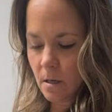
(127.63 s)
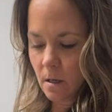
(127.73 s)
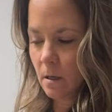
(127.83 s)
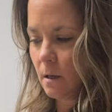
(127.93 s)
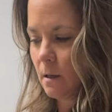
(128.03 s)

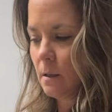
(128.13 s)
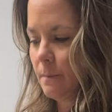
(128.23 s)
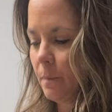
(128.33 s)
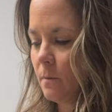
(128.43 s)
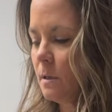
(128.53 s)
leave
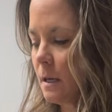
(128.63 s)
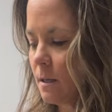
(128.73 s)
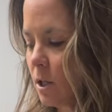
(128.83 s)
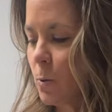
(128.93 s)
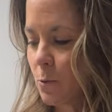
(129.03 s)
them there for
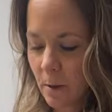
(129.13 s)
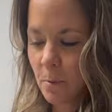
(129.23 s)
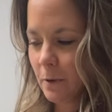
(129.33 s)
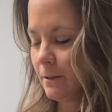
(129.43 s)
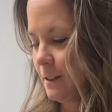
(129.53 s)

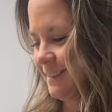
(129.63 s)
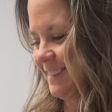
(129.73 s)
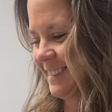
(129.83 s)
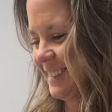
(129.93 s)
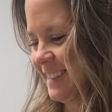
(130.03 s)
safekeeping, and
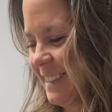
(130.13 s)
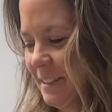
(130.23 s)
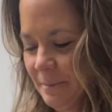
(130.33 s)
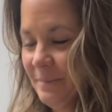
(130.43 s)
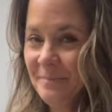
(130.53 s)
you won't have
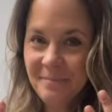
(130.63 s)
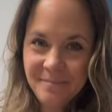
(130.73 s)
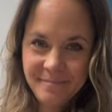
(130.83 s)
to worry about your